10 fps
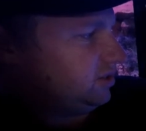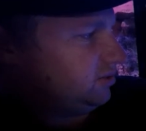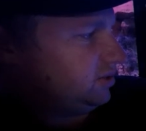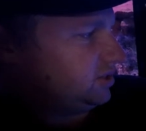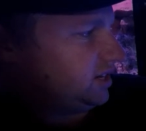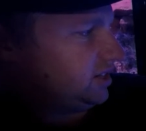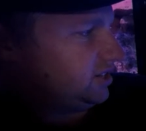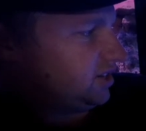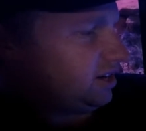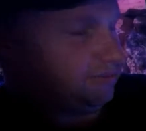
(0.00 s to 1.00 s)
will set the
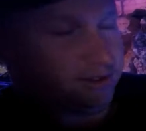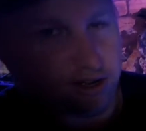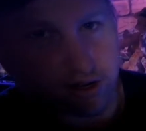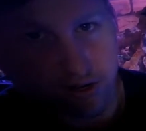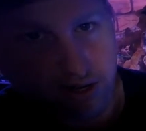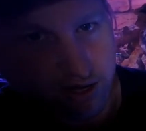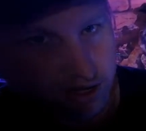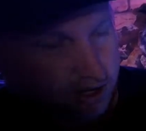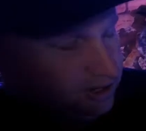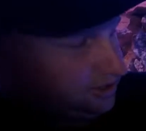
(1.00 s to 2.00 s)
time for on.
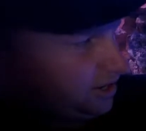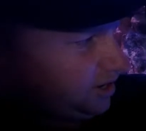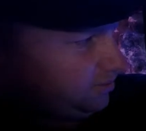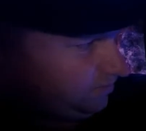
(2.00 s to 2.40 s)
So